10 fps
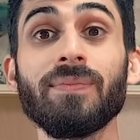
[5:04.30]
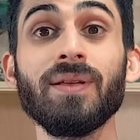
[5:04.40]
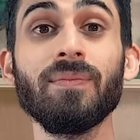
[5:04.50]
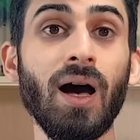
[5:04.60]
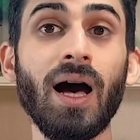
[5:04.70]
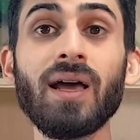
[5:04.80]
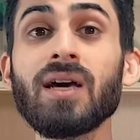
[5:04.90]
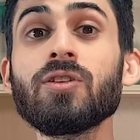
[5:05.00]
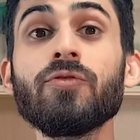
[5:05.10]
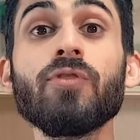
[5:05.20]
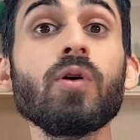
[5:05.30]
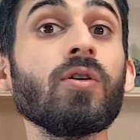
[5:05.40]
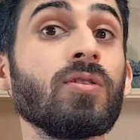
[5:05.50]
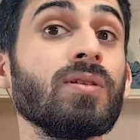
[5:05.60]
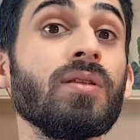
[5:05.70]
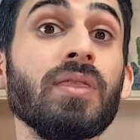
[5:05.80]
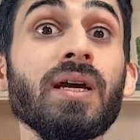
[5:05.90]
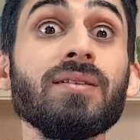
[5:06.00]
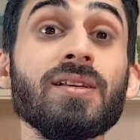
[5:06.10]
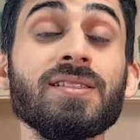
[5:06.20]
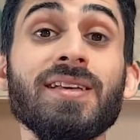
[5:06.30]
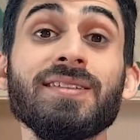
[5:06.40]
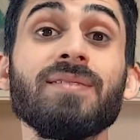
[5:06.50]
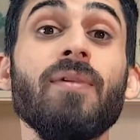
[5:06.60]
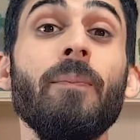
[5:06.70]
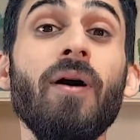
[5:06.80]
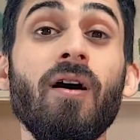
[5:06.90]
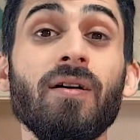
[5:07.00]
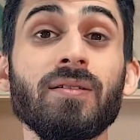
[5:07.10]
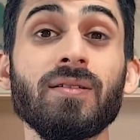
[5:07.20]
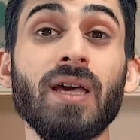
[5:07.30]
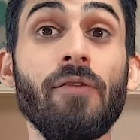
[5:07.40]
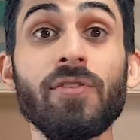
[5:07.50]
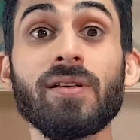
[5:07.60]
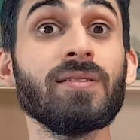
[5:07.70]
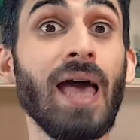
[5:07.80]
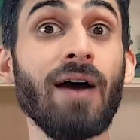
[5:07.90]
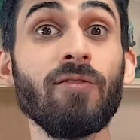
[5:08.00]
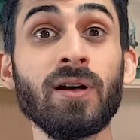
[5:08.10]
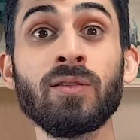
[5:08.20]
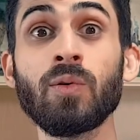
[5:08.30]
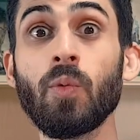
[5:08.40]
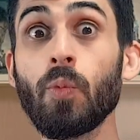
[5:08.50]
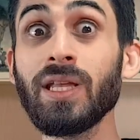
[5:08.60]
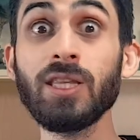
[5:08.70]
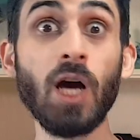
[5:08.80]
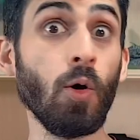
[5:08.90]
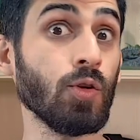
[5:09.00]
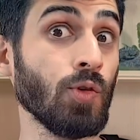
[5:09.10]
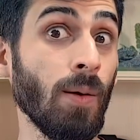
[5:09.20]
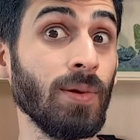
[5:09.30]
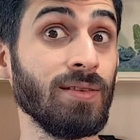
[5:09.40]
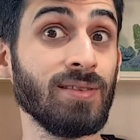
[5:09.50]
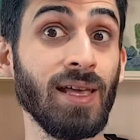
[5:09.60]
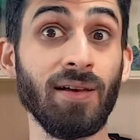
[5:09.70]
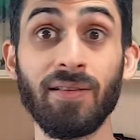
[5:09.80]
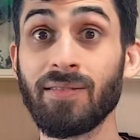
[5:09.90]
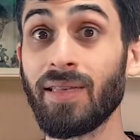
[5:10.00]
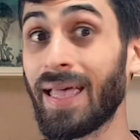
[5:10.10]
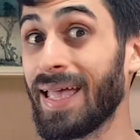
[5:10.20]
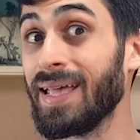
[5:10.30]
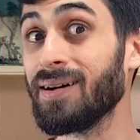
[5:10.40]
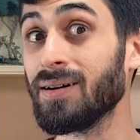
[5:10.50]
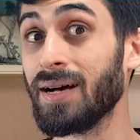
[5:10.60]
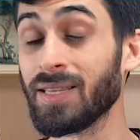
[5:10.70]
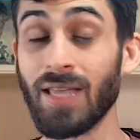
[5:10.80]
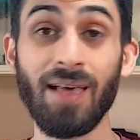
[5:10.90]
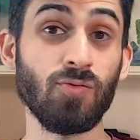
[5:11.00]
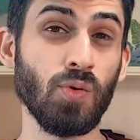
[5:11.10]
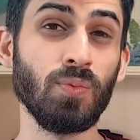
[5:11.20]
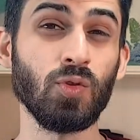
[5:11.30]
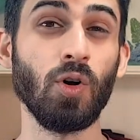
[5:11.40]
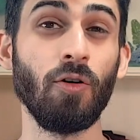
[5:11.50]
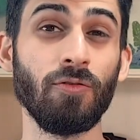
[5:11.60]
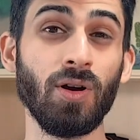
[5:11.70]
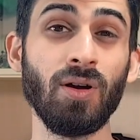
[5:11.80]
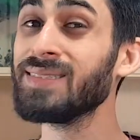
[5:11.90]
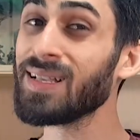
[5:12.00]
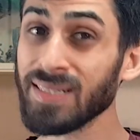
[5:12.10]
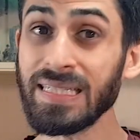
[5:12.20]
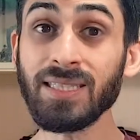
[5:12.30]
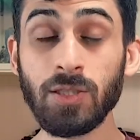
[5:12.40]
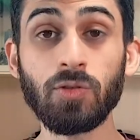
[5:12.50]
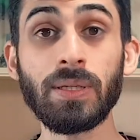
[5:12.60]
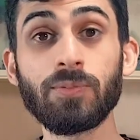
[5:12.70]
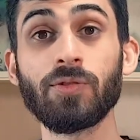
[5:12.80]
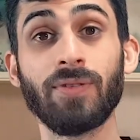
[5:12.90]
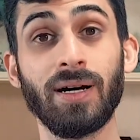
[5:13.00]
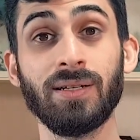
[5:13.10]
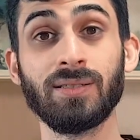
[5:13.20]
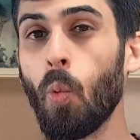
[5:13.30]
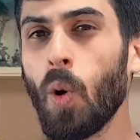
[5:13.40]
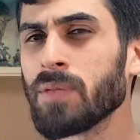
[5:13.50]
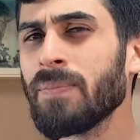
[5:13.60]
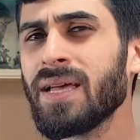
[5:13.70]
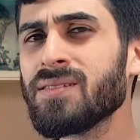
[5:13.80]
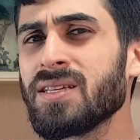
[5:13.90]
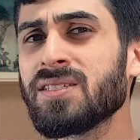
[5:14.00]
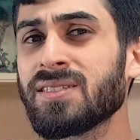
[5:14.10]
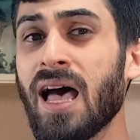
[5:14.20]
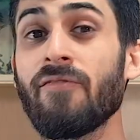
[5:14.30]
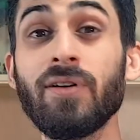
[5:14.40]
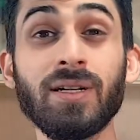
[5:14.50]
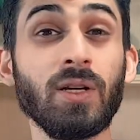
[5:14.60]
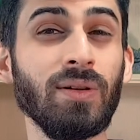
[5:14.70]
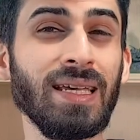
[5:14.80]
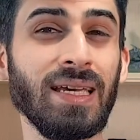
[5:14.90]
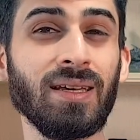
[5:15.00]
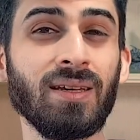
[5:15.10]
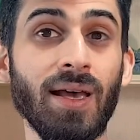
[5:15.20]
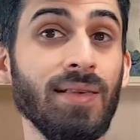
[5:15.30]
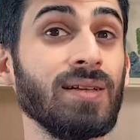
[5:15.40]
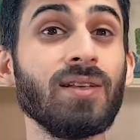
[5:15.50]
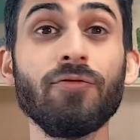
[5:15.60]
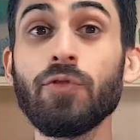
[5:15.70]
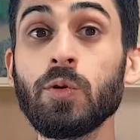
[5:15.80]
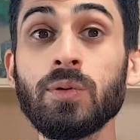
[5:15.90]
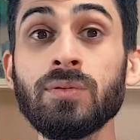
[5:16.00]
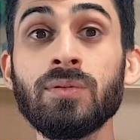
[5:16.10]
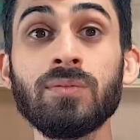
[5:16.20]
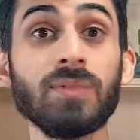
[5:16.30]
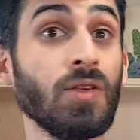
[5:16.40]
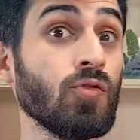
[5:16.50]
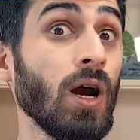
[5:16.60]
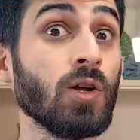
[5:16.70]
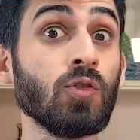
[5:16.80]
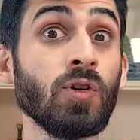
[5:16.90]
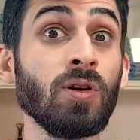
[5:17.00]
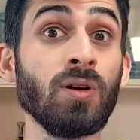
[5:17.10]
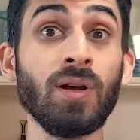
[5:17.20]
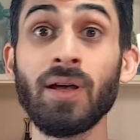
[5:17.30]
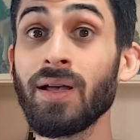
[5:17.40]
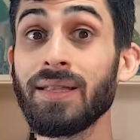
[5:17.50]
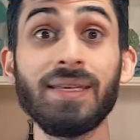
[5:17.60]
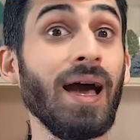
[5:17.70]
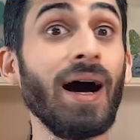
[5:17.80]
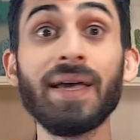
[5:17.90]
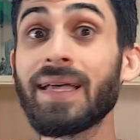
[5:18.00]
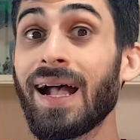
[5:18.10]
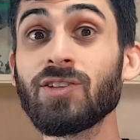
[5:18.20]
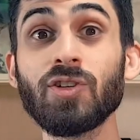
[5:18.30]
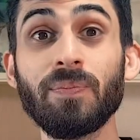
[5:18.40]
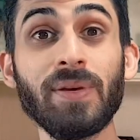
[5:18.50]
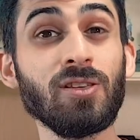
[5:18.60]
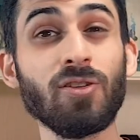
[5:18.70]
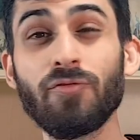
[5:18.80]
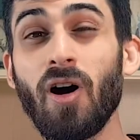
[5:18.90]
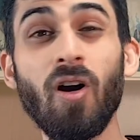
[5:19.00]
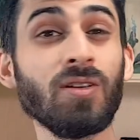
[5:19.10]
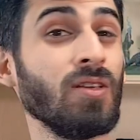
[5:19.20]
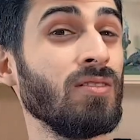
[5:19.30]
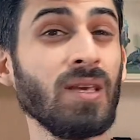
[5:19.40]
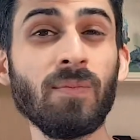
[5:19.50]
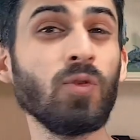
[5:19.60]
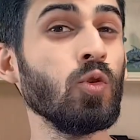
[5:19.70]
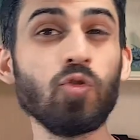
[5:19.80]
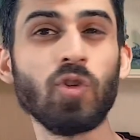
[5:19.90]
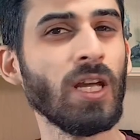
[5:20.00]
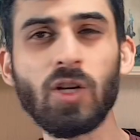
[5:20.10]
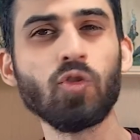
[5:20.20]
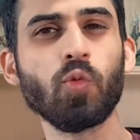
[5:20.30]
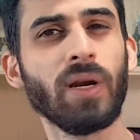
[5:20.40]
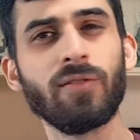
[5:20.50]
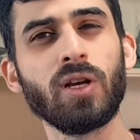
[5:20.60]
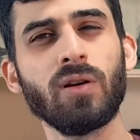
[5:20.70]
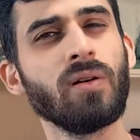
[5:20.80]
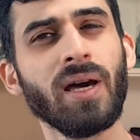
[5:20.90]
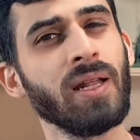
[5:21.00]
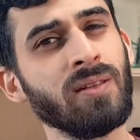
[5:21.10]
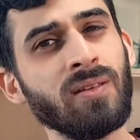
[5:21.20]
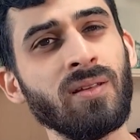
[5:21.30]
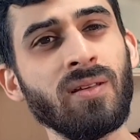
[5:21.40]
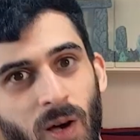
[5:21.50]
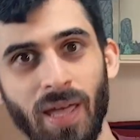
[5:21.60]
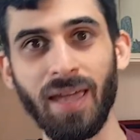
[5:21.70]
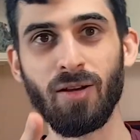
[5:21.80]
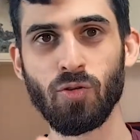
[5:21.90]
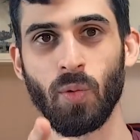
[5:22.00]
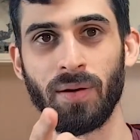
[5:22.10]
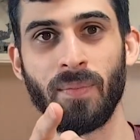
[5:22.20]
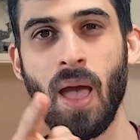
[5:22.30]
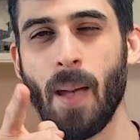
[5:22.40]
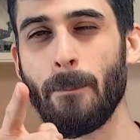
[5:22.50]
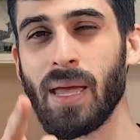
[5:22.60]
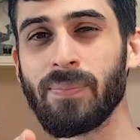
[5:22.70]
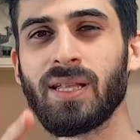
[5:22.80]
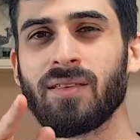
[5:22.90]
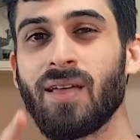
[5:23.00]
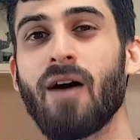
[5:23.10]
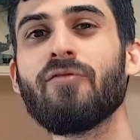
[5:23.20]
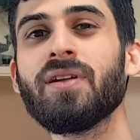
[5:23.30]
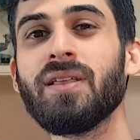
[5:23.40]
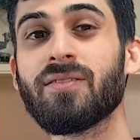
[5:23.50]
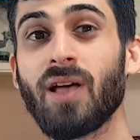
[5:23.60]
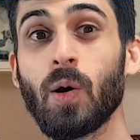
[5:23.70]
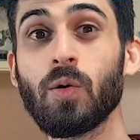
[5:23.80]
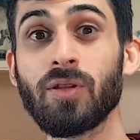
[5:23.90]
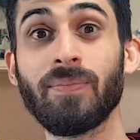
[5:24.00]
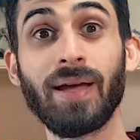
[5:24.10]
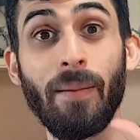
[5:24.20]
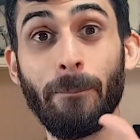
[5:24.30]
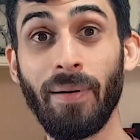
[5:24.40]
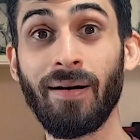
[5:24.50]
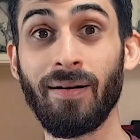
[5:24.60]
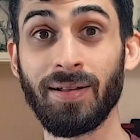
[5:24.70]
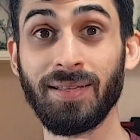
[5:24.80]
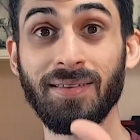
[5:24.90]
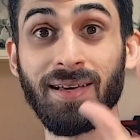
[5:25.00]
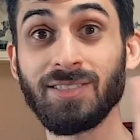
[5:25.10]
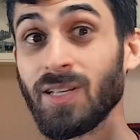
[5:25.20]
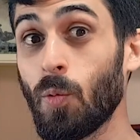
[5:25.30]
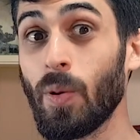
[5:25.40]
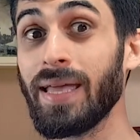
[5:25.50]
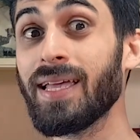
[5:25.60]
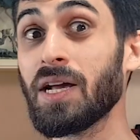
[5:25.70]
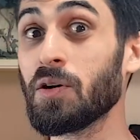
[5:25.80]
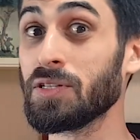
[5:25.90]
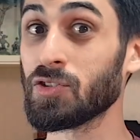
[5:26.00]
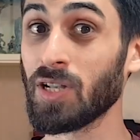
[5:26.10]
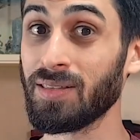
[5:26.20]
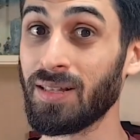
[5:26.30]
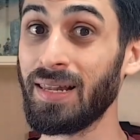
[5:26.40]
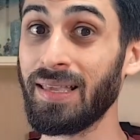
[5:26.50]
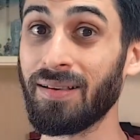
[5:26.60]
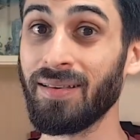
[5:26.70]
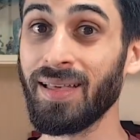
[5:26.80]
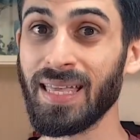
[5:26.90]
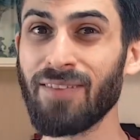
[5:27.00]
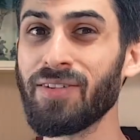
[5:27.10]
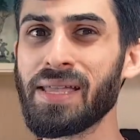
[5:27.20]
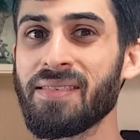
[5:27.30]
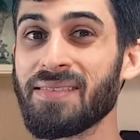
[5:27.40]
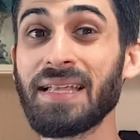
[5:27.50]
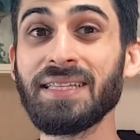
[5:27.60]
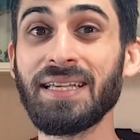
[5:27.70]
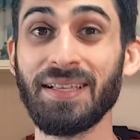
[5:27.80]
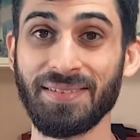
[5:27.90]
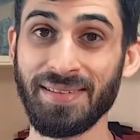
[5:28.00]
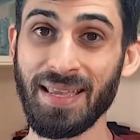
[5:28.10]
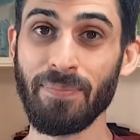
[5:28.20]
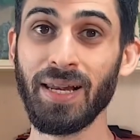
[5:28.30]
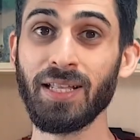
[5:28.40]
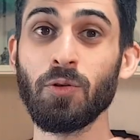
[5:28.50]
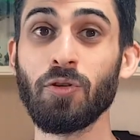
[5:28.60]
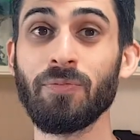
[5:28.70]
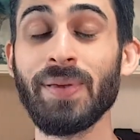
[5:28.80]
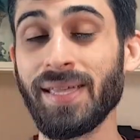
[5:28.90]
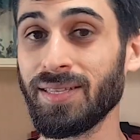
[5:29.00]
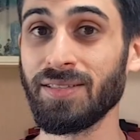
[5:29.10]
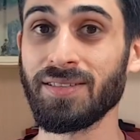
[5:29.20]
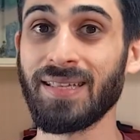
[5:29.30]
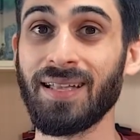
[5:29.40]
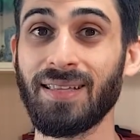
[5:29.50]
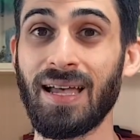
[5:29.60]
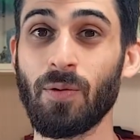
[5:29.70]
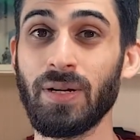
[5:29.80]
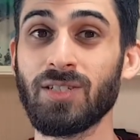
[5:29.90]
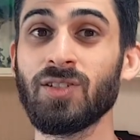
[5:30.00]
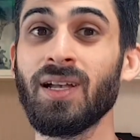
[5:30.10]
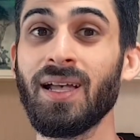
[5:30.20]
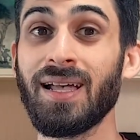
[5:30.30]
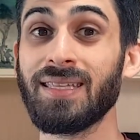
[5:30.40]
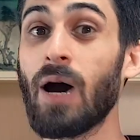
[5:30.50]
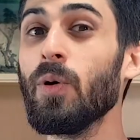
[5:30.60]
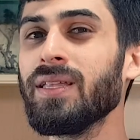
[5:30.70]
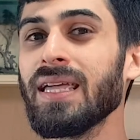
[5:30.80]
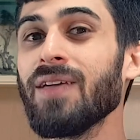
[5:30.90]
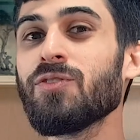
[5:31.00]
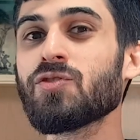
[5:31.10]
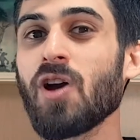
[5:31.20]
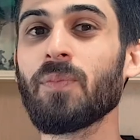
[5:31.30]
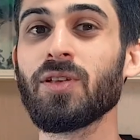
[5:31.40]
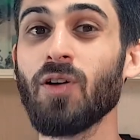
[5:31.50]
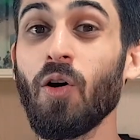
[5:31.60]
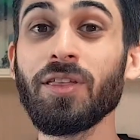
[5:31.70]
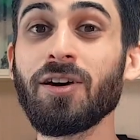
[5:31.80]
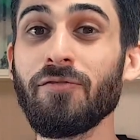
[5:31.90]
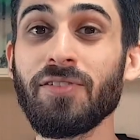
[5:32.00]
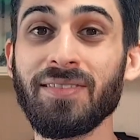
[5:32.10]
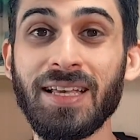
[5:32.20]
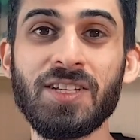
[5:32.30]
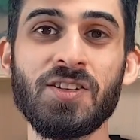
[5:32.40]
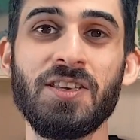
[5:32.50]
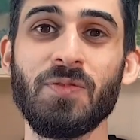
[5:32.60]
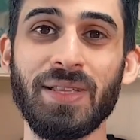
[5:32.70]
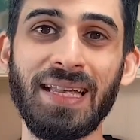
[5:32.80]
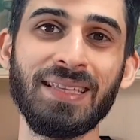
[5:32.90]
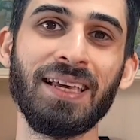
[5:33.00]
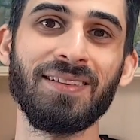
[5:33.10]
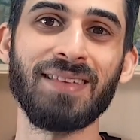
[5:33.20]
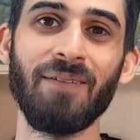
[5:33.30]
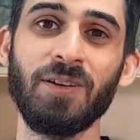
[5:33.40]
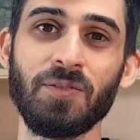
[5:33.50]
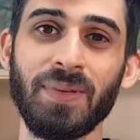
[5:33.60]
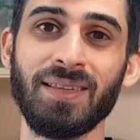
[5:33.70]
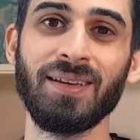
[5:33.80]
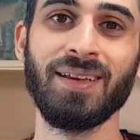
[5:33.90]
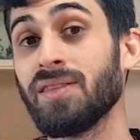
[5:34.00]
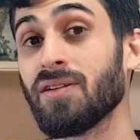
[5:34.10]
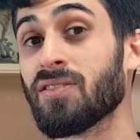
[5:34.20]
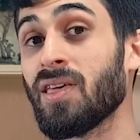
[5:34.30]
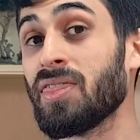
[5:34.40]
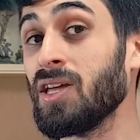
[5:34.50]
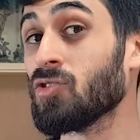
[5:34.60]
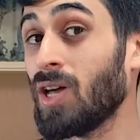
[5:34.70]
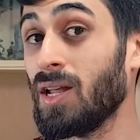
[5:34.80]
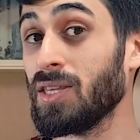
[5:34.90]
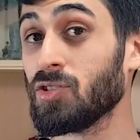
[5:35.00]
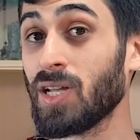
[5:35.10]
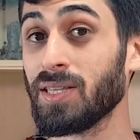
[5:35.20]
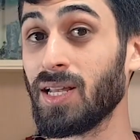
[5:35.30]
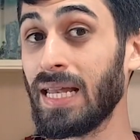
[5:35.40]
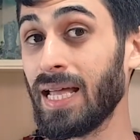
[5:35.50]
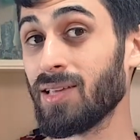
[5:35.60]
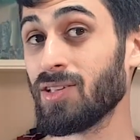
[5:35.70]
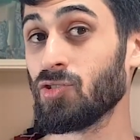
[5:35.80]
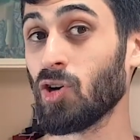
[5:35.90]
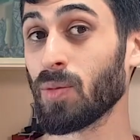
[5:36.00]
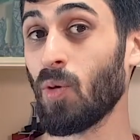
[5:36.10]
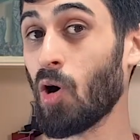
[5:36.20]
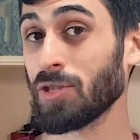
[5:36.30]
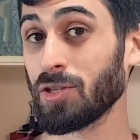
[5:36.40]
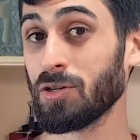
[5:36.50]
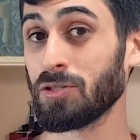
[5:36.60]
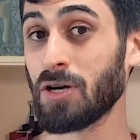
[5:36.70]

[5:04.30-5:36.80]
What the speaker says: them. I like to focus on the things that set them apart. If it's a tavern, we know it probably sells ale and has rooms to offer. That's easy to improvise. What makes this tavern unique? Is it the food, the structure, the eye-catching piece of art that seems to change whenever you look at it? Okay, here's one. Maybe the tavern is owned by a bard that casts Awakening on the chandelier, giving it sentience and the ability to speak and understand language. Now it eavesdrops on all the conversations within the establishment. There's nothing Shanna the Chandeliers enjoy more than good